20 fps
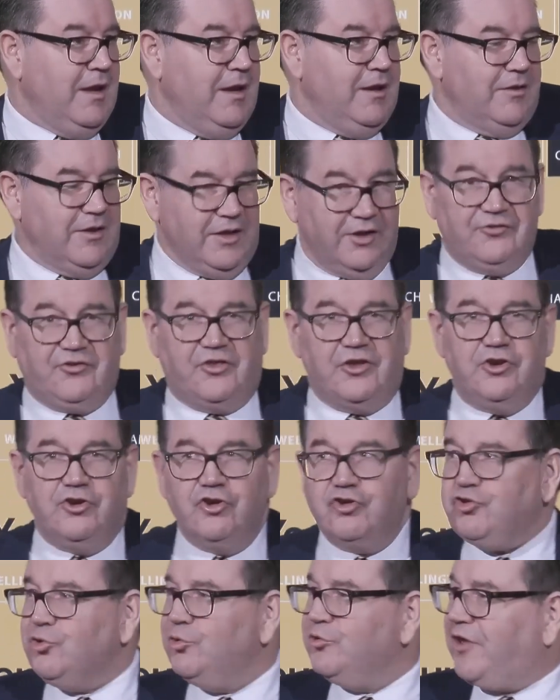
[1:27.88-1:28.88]
There's the
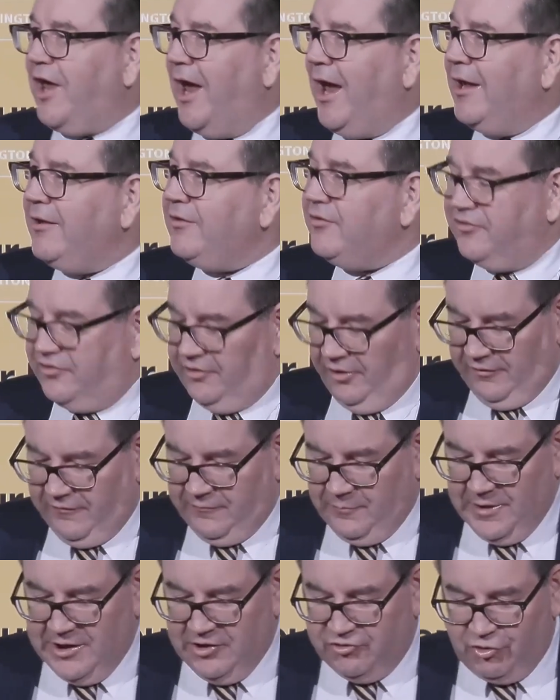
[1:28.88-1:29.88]
usual dance of
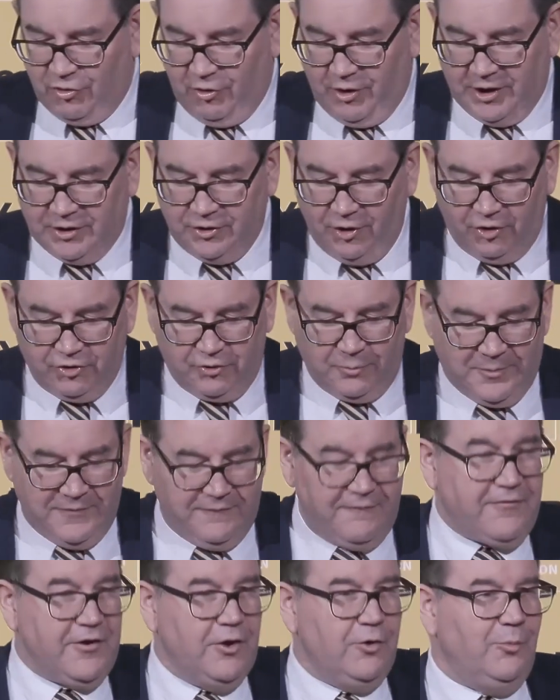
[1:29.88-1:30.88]
me trying not to be
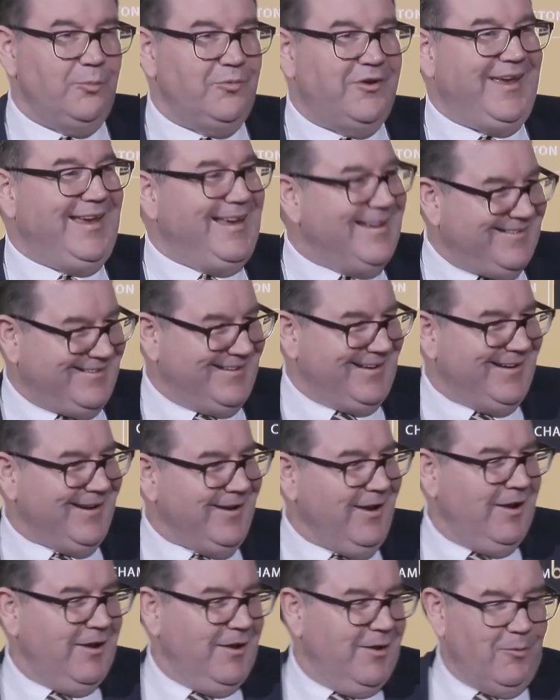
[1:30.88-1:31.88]
filmed
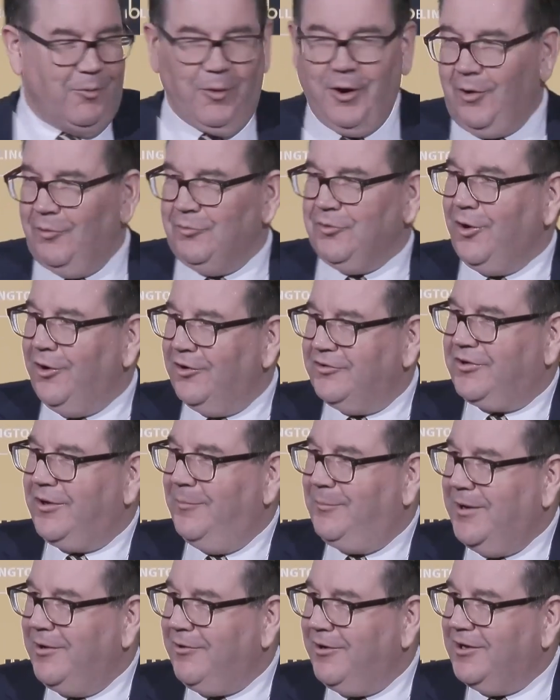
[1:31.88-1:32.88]
eating while not
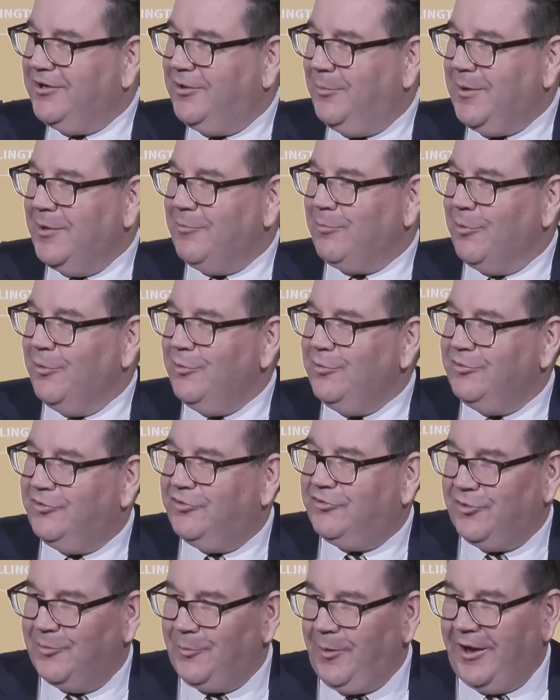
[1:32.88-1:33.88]
appearing to be
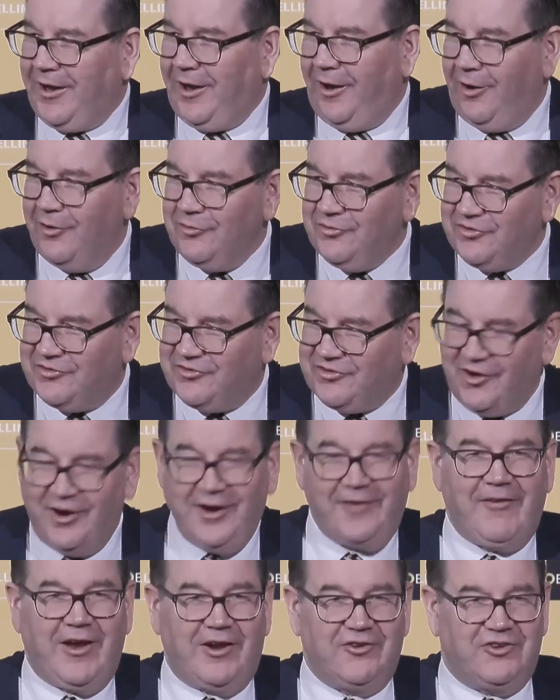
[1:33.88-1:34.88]
rude to my hosts.
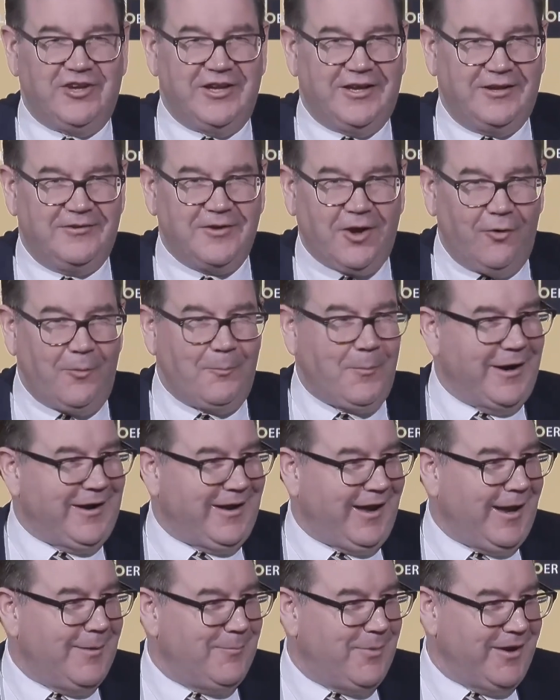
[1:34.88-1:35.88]
I've actually got my
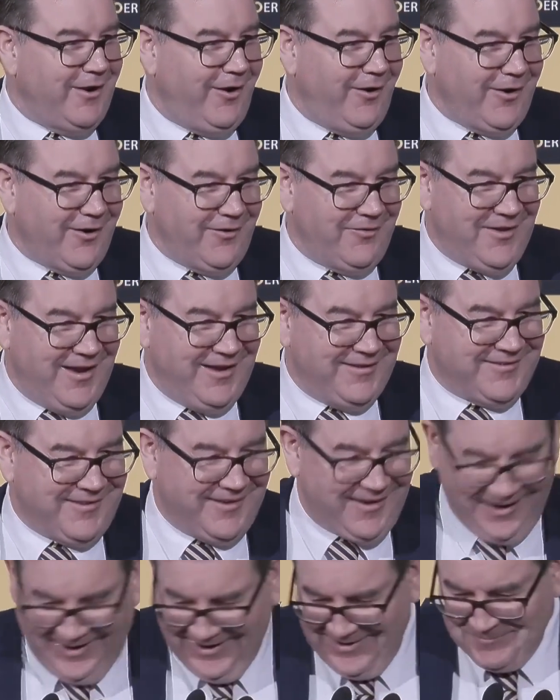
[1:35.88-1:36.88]
KPI on that
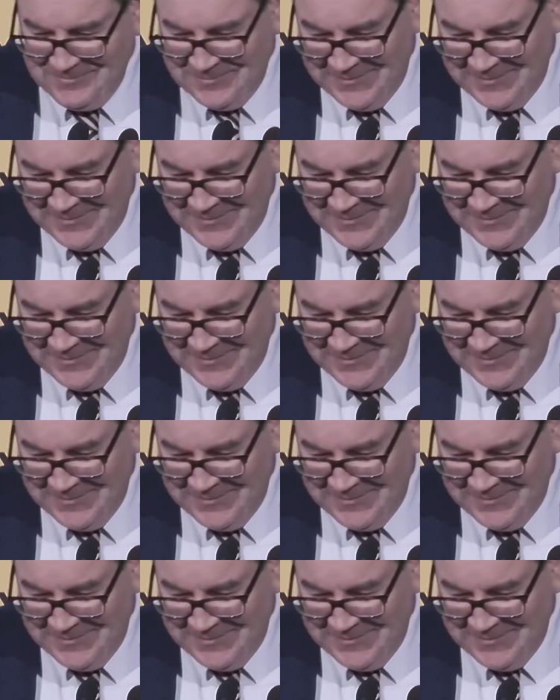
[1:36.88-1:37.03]
today.